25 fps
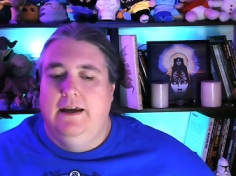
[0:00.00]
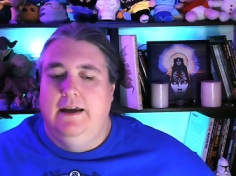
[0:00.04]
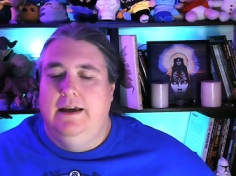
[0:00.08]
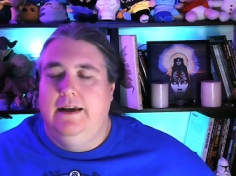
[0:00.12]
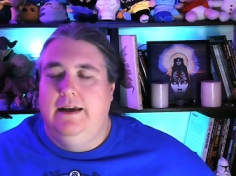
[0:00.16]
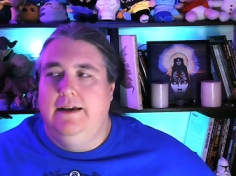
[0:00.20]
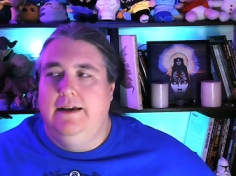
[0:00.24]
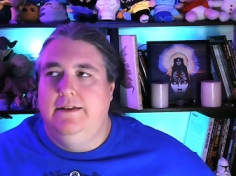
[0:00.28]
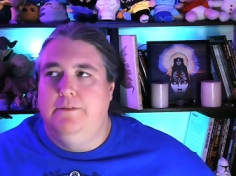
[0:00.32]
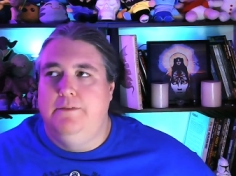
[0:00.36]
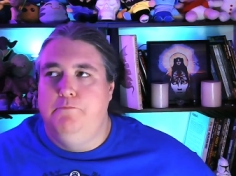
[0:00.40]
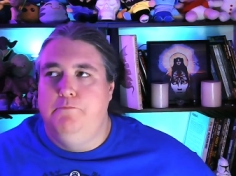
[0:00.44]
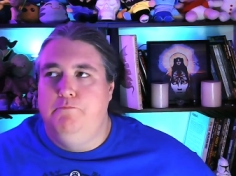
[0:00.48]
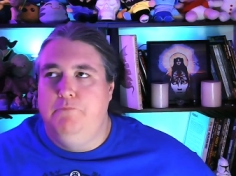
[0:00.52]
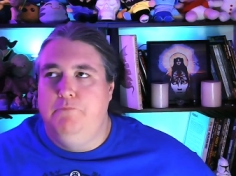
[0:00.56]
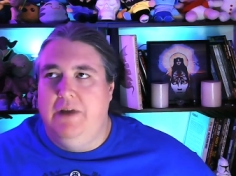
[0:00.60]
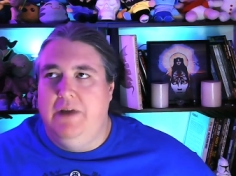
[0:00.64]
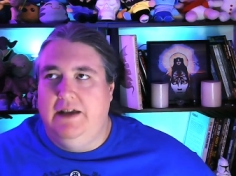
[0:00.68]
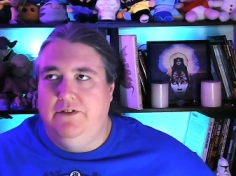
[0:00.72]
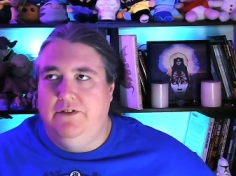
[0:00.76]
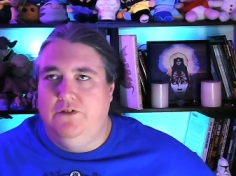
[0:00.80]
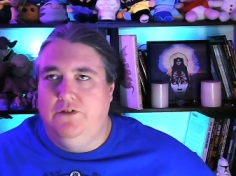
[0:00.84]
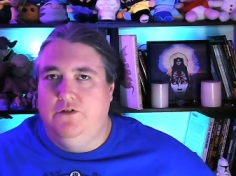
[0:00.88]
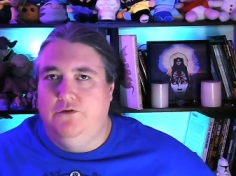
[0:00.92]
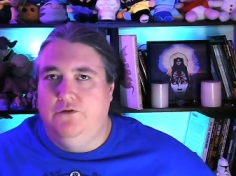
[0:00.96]
it's
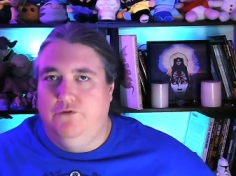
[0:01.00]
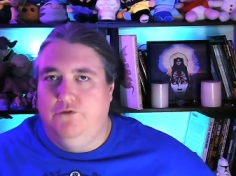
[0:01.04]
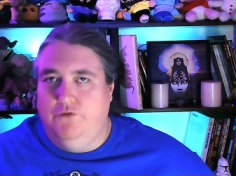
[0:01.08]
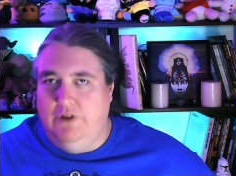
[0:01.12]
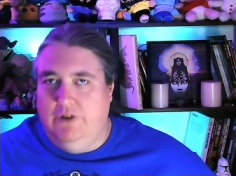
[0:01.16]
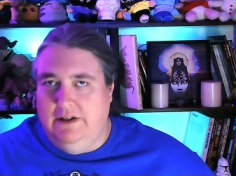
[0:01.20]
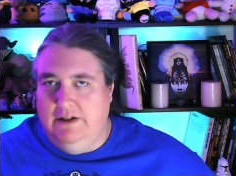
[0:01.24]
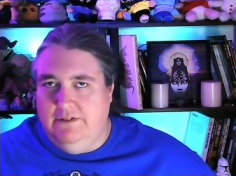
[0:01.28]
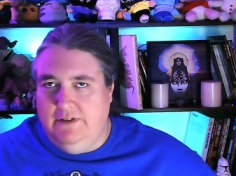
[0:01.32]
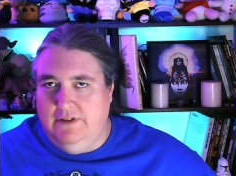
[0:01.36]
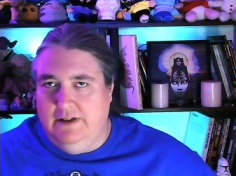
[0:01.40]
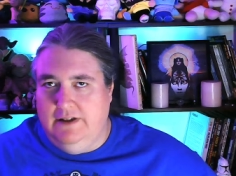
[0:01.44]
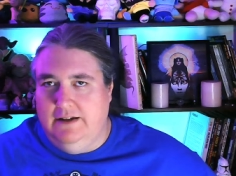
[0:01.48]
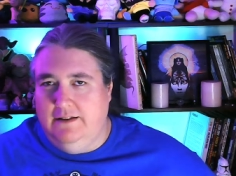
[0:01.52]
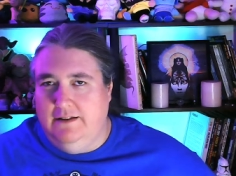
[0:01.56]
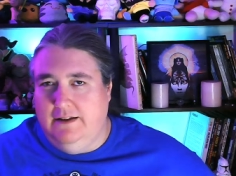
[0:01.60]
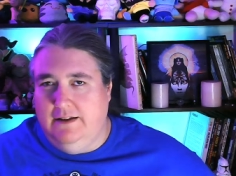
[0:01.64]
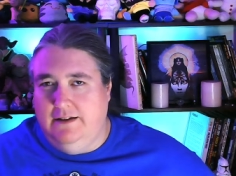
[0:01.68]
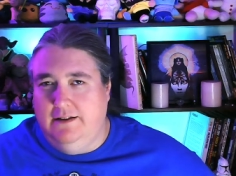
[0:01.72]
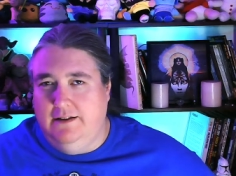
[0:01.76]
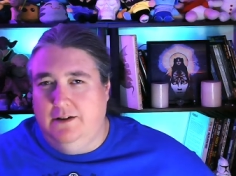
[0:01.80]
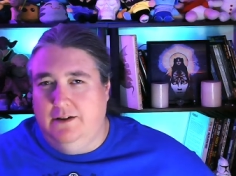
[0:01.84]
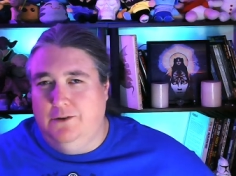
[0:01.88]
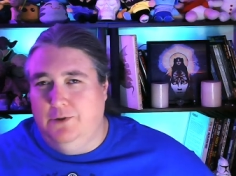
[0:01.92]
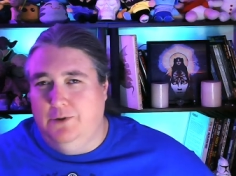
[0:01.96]
best translated like
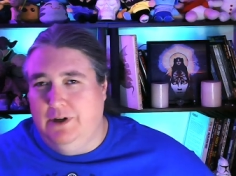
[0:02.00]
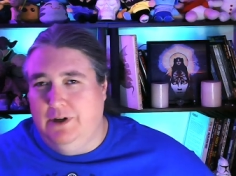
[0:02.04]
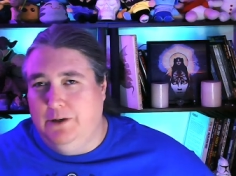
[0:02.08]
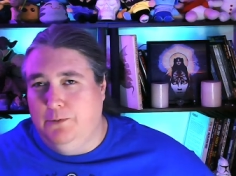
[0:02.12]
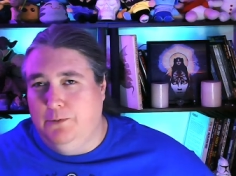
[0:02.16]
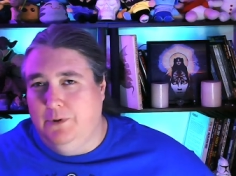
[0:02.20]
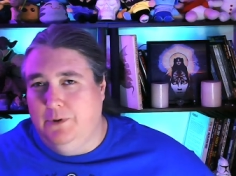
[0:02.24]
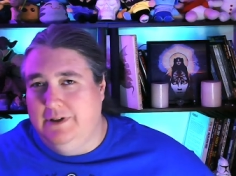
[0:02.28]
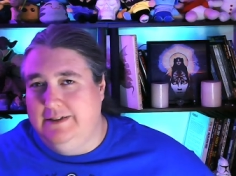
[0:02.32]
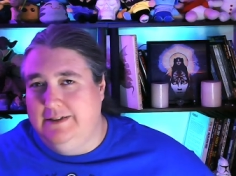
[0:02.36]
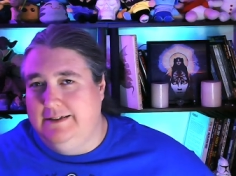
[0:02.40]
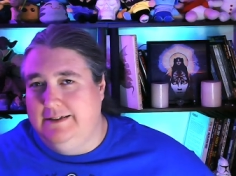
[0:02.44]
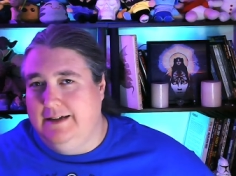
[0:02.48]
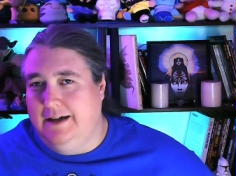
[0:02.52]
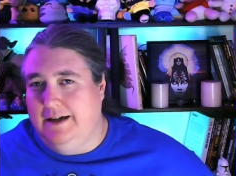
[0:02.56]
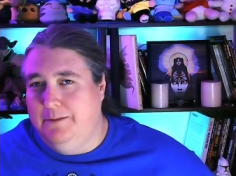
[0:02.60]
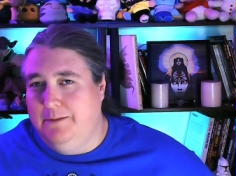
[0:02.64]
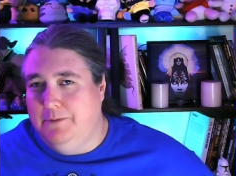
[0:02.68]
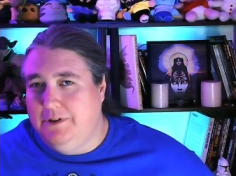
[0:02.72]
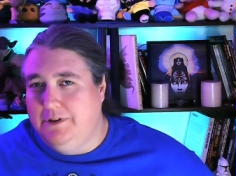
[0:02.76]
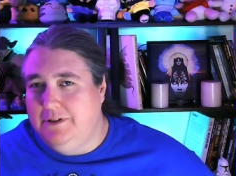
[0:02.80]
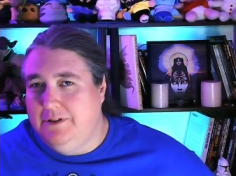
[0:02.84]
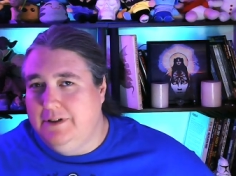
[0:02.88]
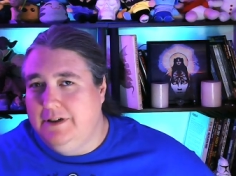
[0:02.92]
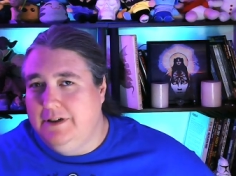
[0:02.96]
the Greek word
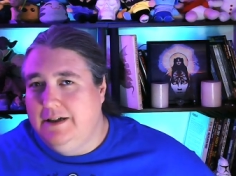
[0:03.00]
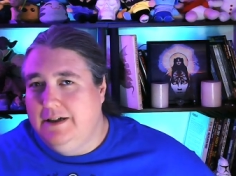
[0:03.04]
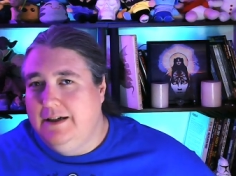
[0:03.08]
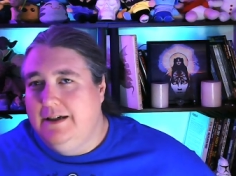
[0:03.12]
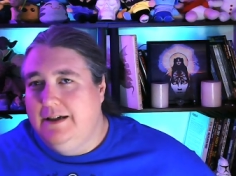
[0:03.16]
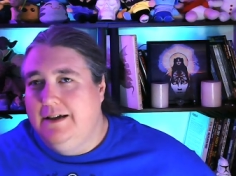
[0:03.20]
daimon